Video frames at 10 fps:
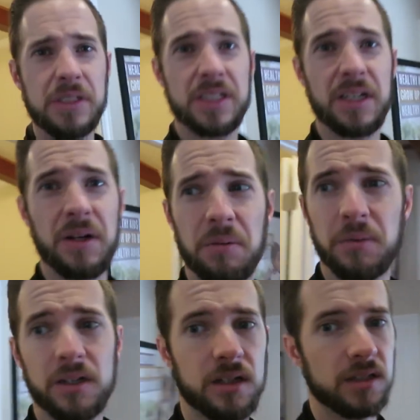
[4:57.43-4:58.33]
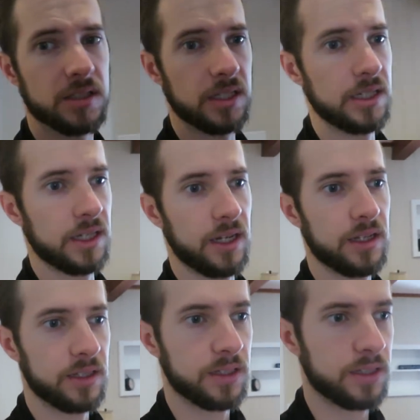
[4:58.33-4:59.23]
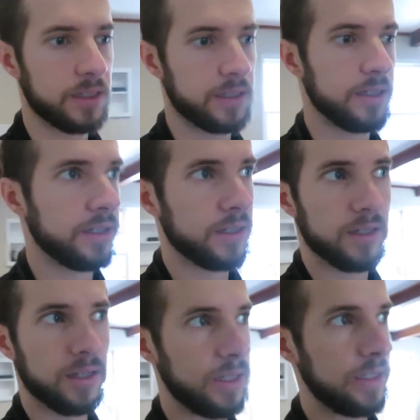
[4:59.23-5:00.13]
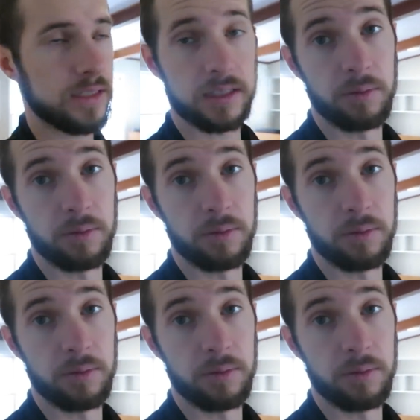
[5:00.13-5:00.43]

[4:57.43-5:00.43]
sell them. Because again, I, I just